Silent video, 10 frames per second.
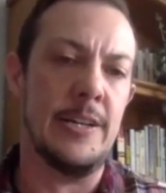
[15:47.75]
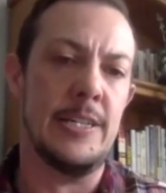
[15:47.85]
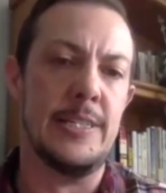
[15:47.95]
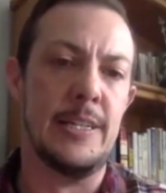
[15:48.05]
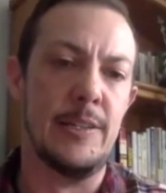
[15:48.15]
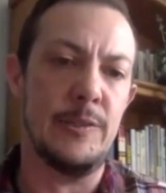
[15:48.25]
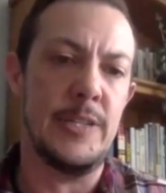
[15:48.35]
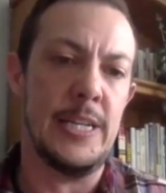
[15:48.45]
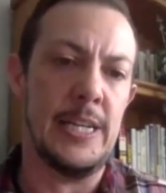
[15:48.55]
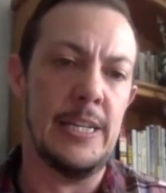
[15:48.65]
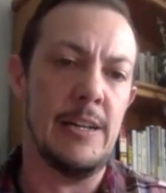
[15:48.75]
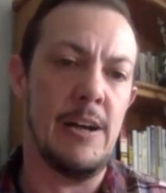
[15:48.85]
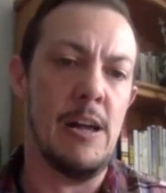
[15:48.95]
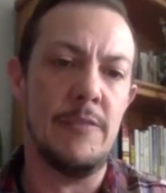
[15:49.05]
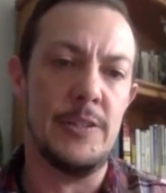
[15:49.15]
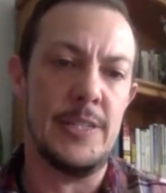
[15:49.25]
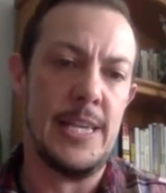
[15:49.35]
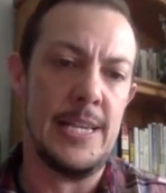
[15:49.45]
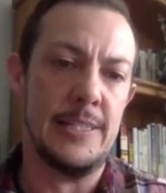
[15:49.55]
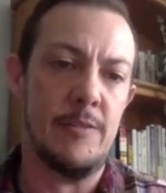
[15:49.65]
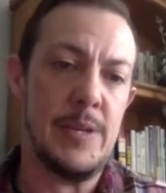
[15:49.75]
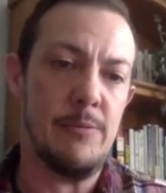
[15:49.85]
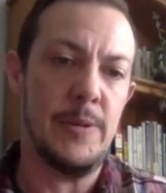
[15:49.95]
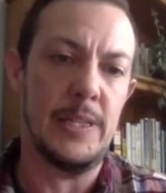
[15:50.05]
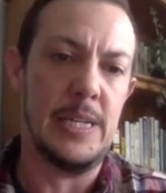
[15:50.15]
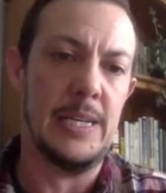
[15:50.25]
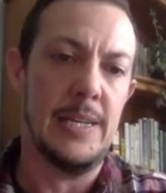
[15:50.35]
is including, all of those things that be really